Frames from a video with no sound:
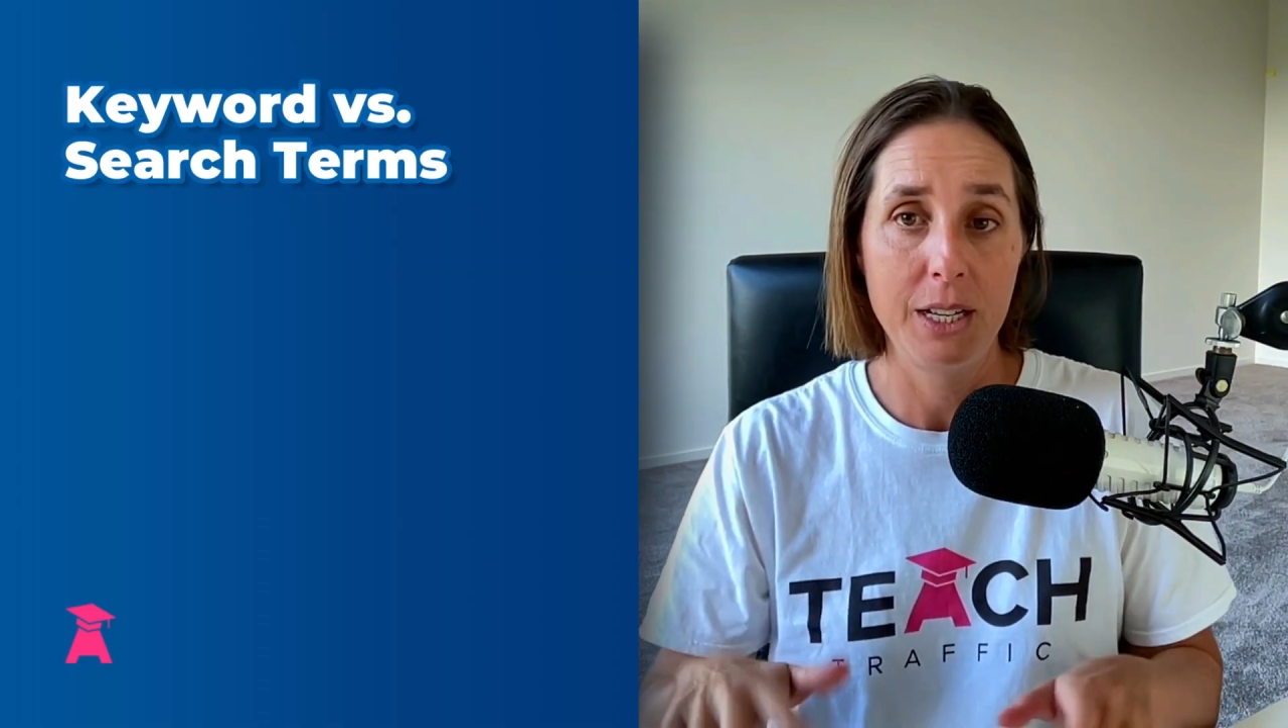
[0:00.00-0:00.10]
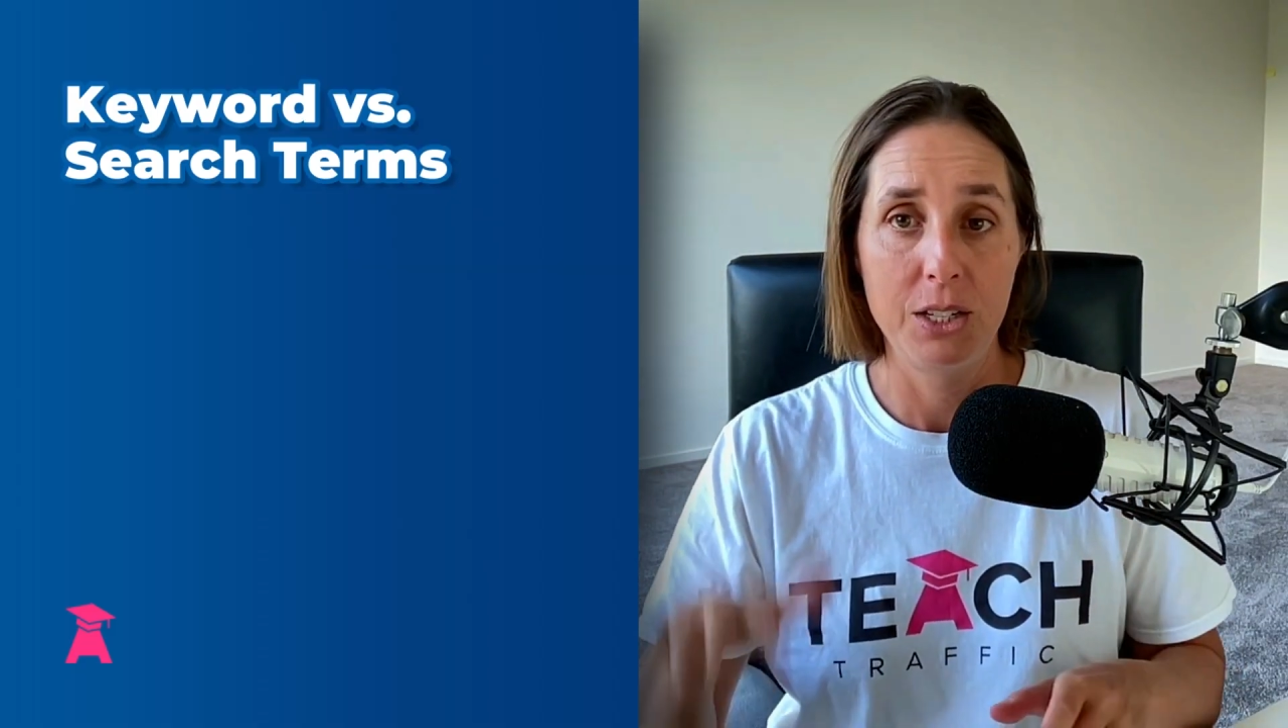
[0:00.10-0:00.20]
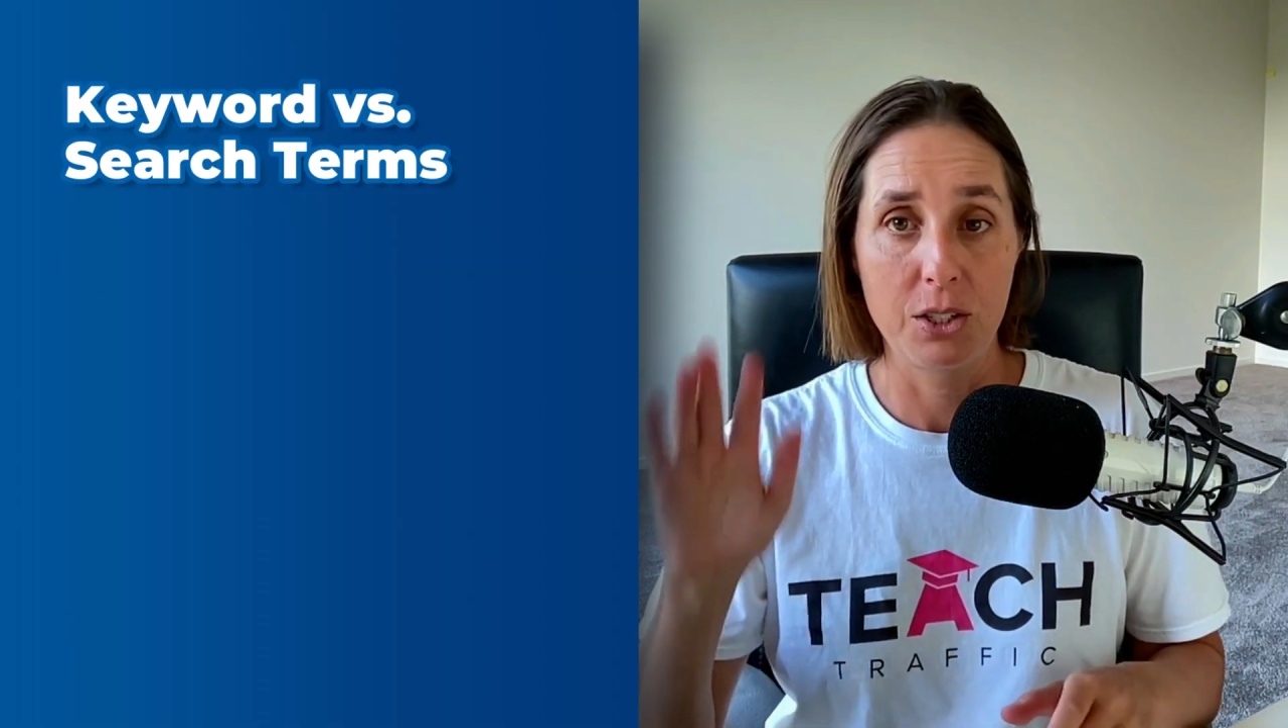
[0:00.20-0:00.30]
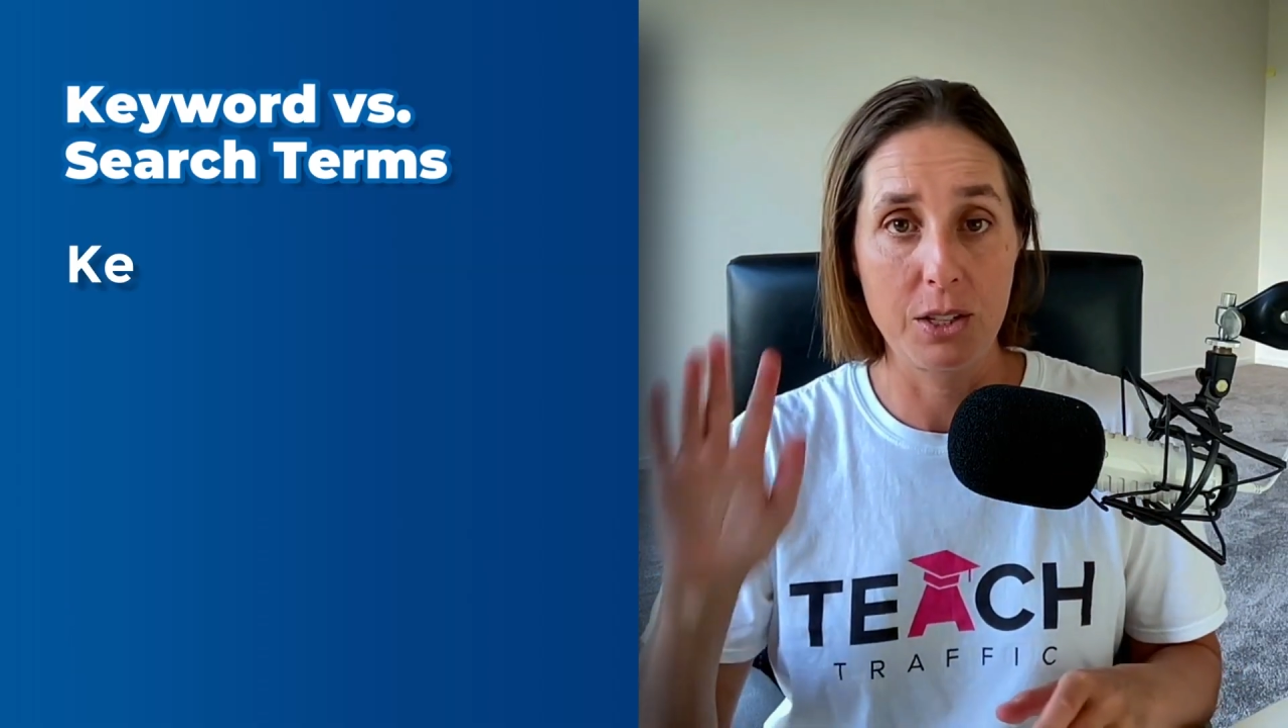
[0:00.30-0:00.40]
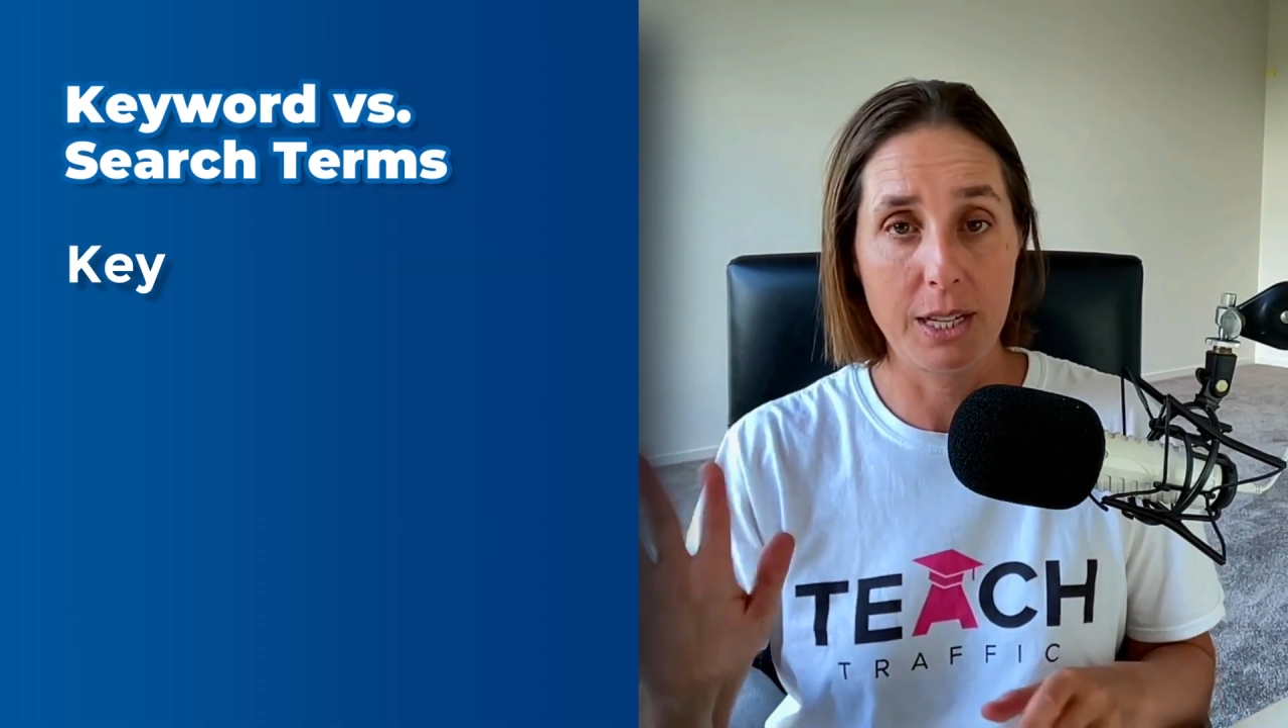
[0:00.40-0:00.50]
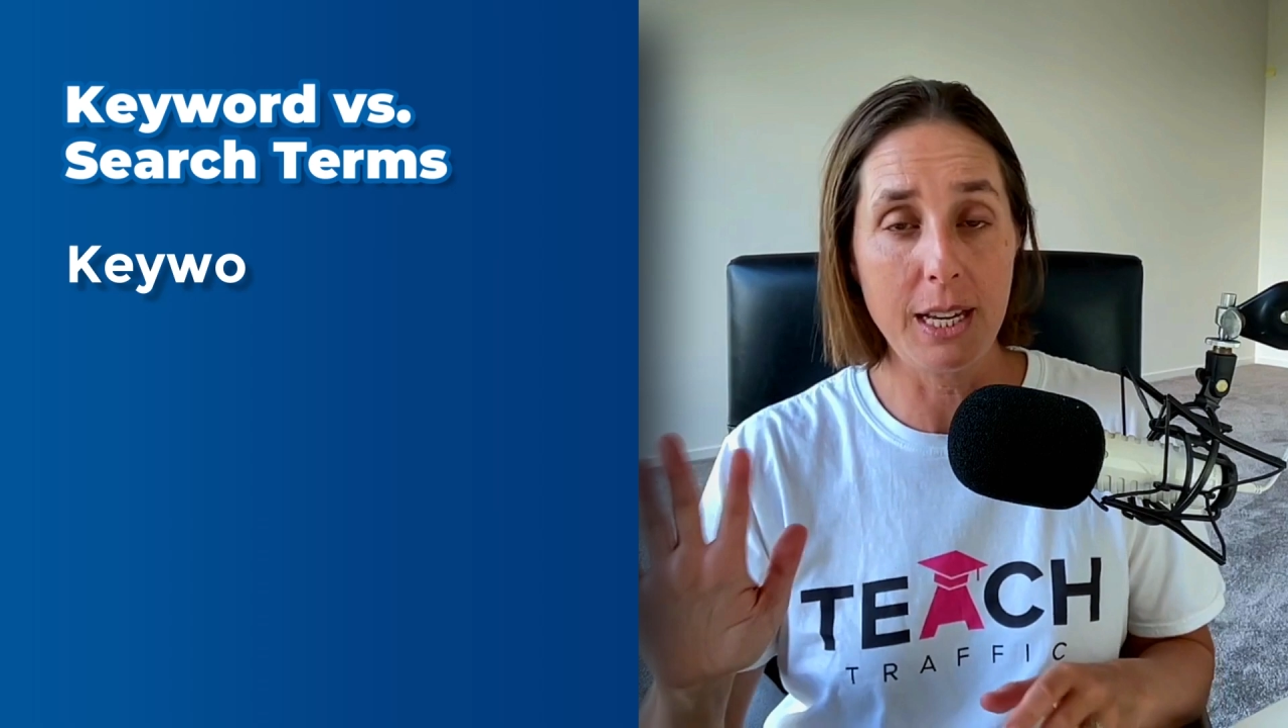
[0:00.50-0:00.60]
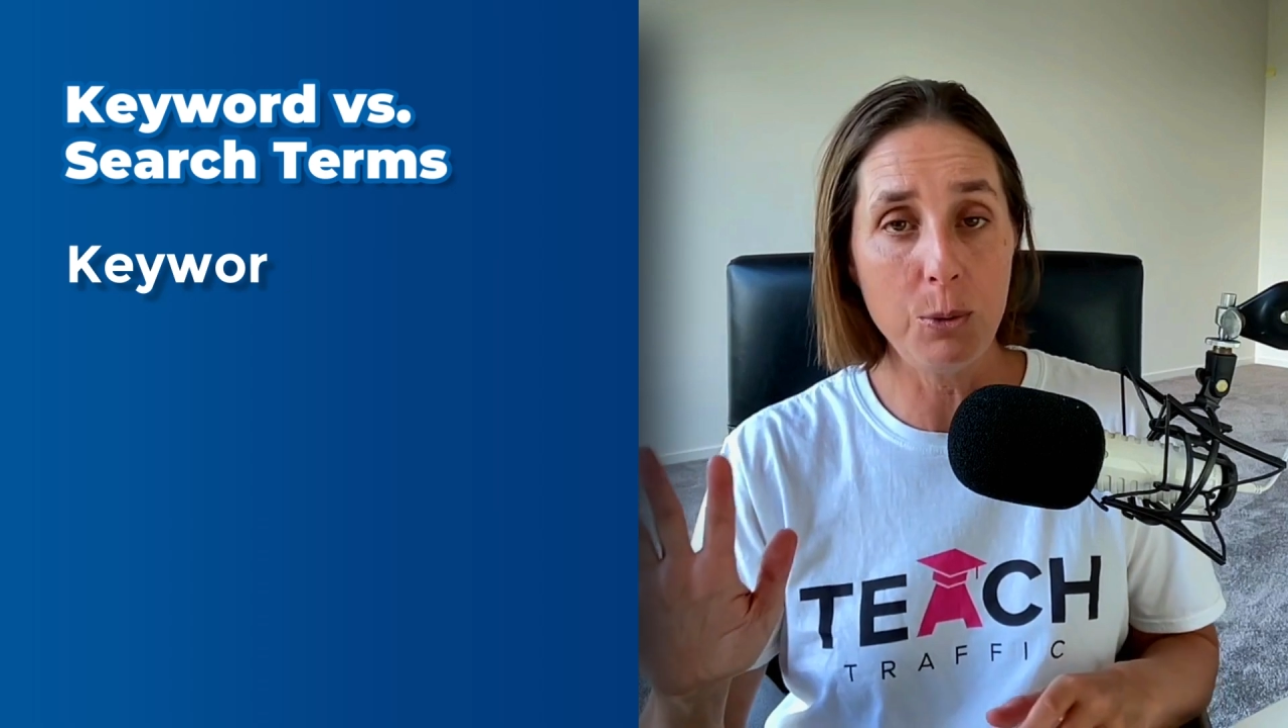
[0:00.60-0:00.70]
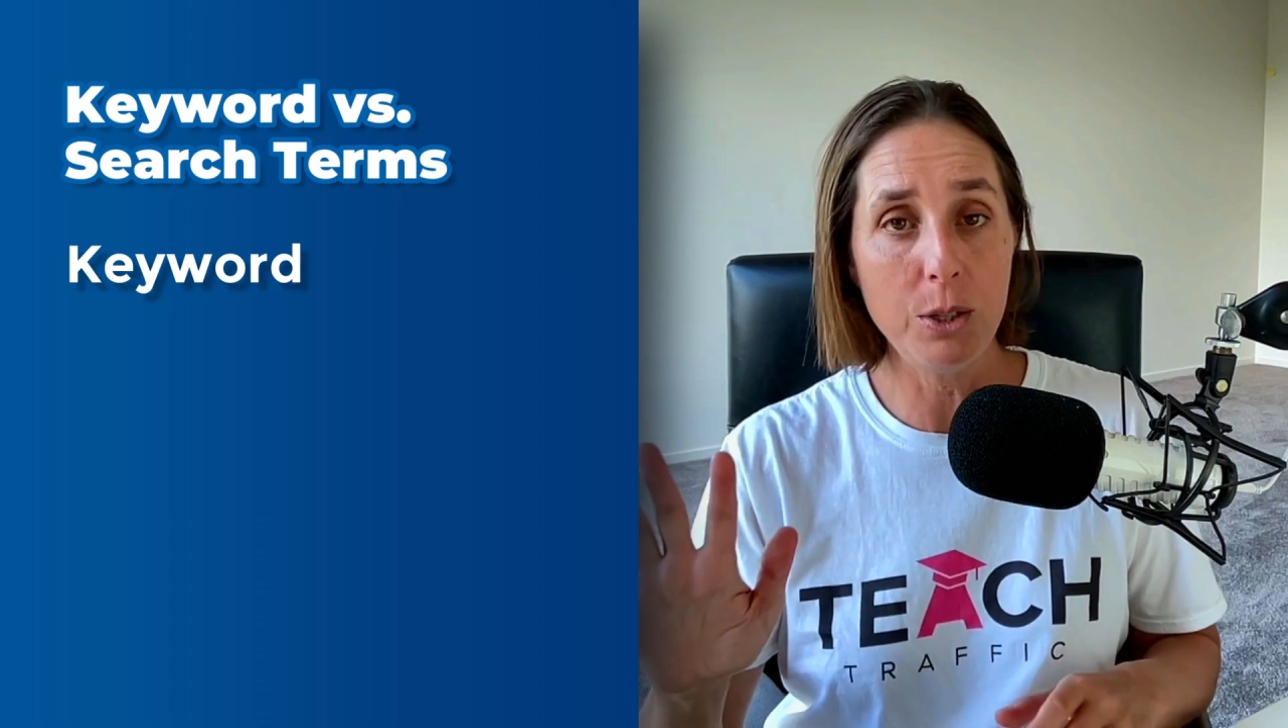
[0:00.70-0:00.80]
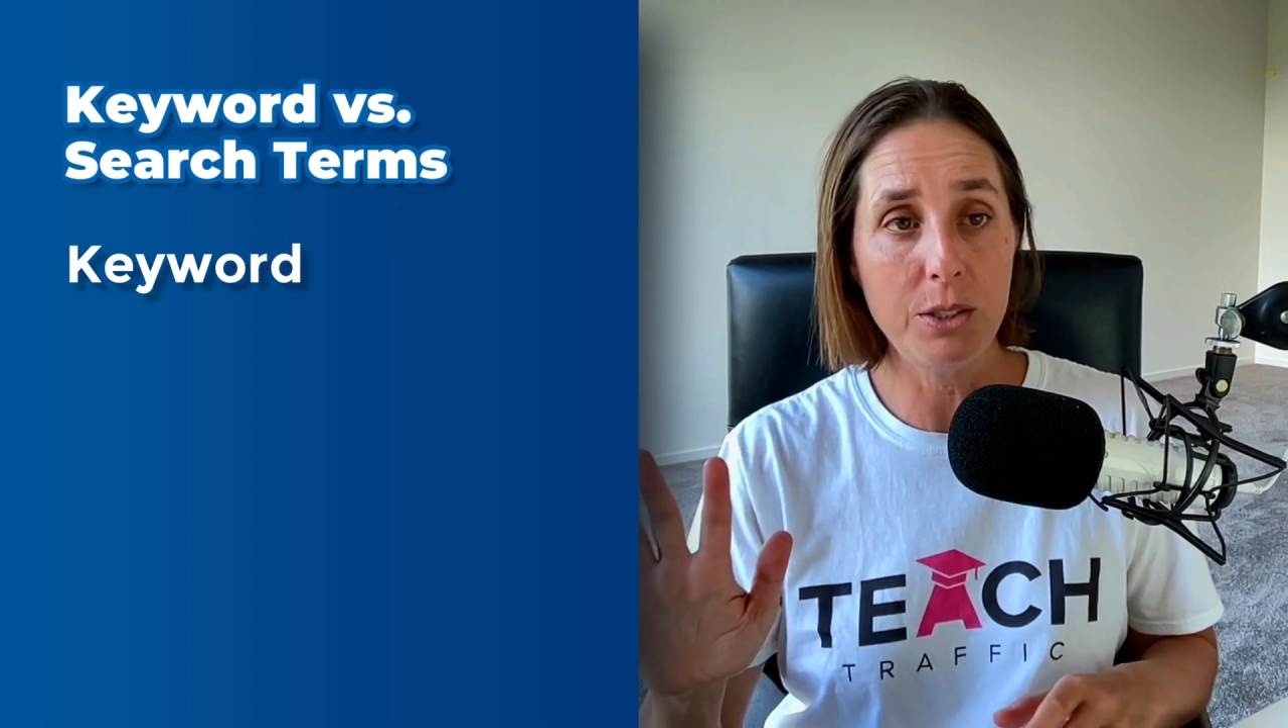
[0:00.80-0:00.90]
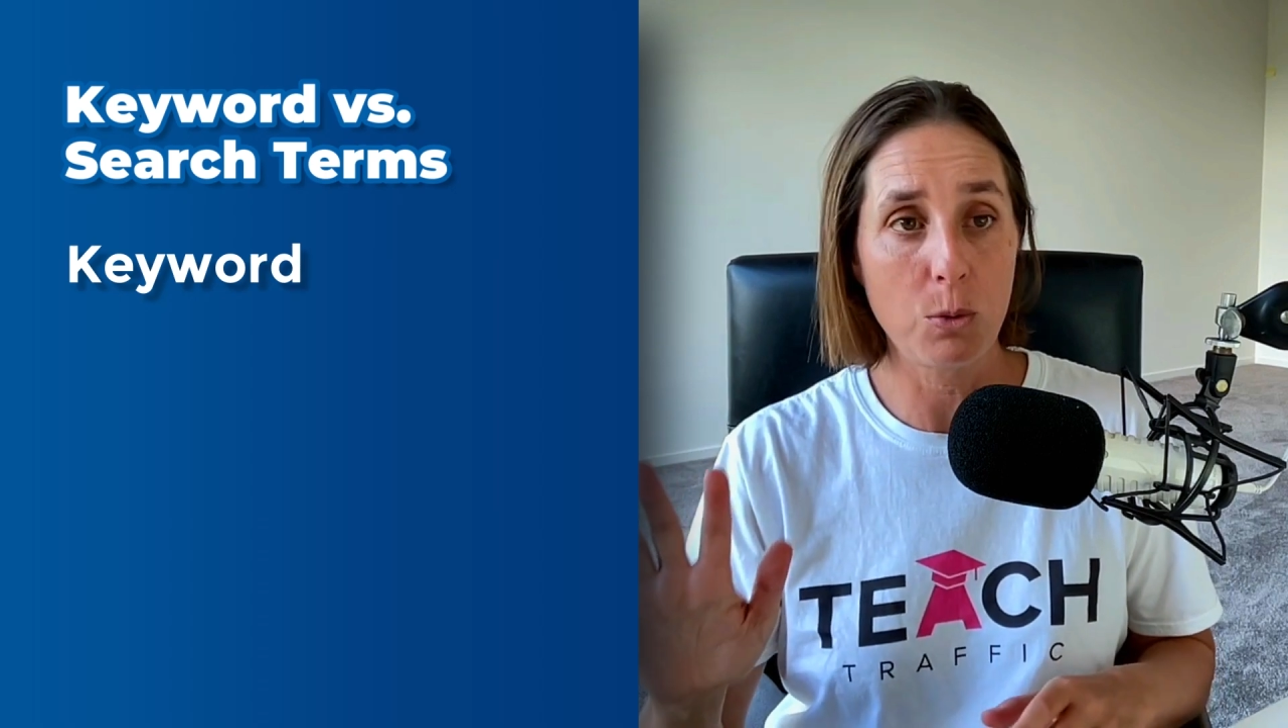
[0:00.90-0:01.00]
So the keywords are